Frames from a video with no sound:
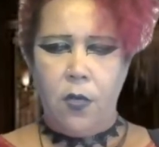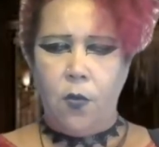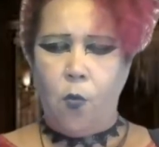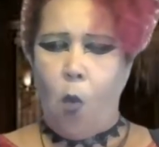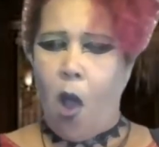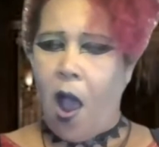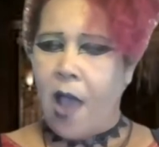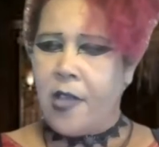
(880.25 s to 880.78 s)

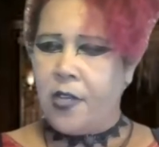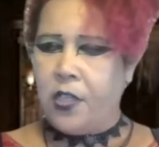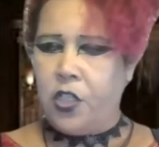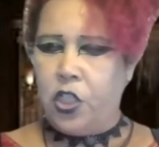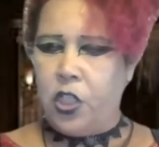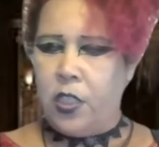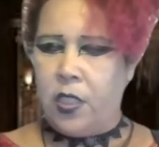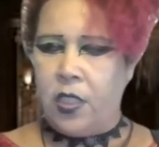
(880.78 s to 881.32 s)
Why could
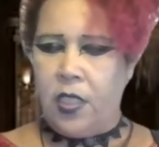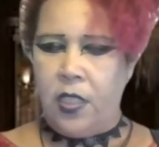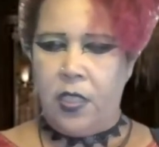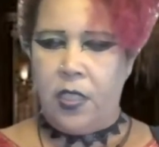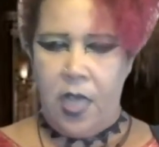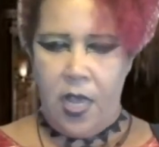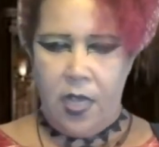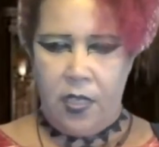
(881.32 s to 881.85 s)
she see
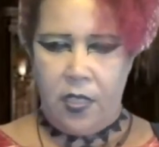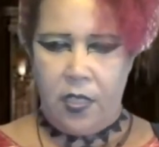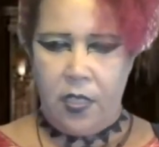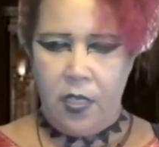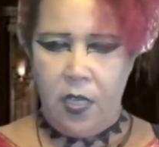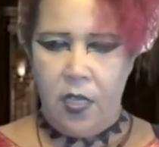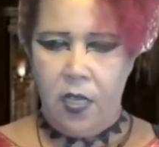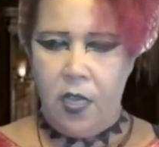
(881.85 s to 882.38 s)
death?
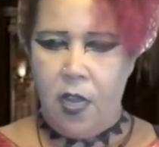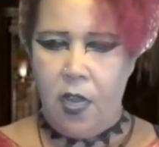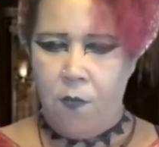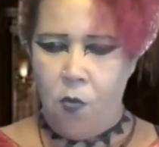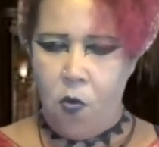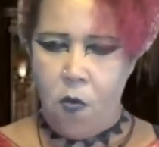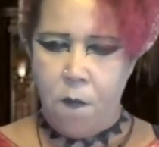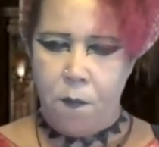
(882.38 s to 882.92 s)
And
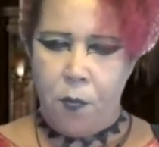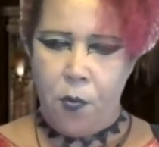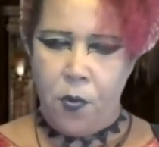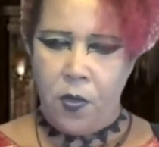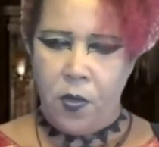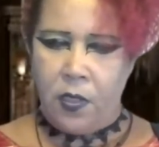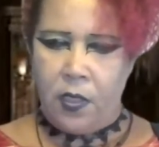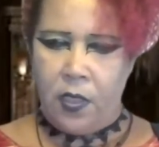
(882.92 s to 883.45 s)
more
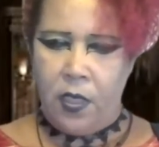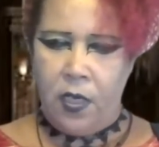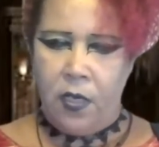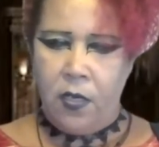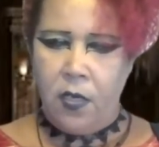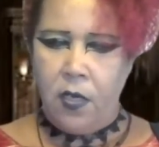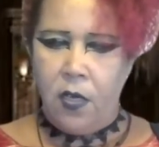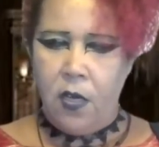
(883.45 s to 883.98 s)
importantly,
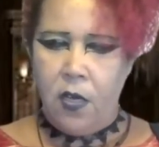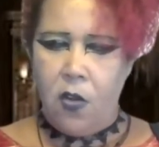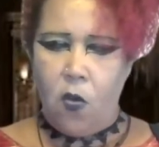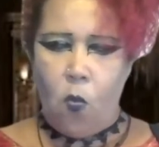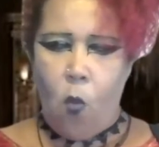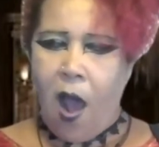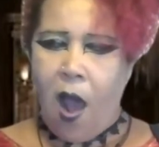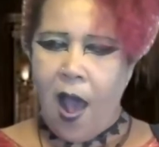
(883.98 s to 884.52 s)

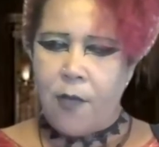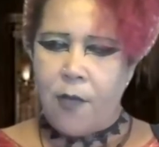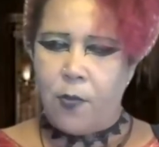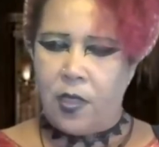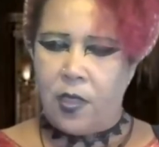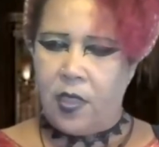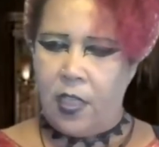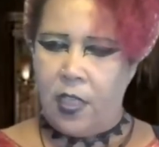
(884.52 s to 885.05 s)
why
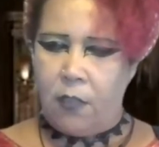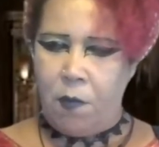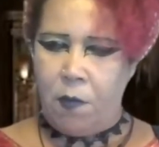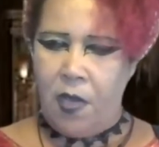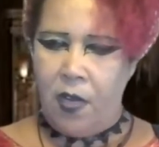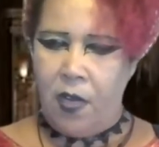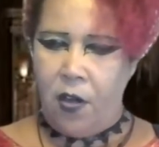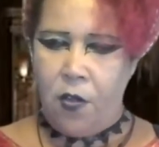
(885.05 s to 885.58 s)
was death
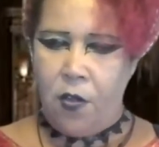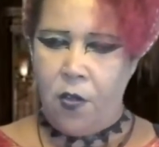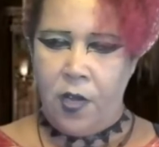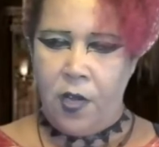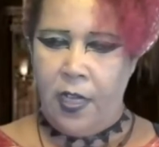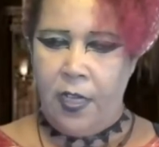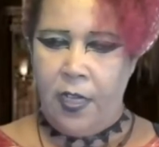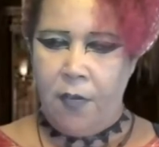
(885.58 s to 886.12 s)
paying her
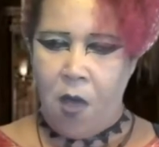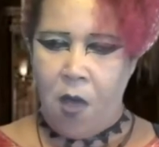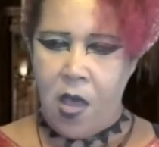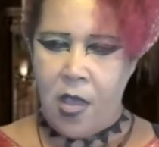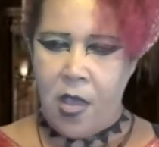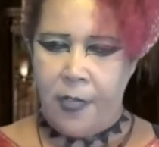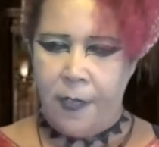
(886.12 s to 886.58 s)
any mind?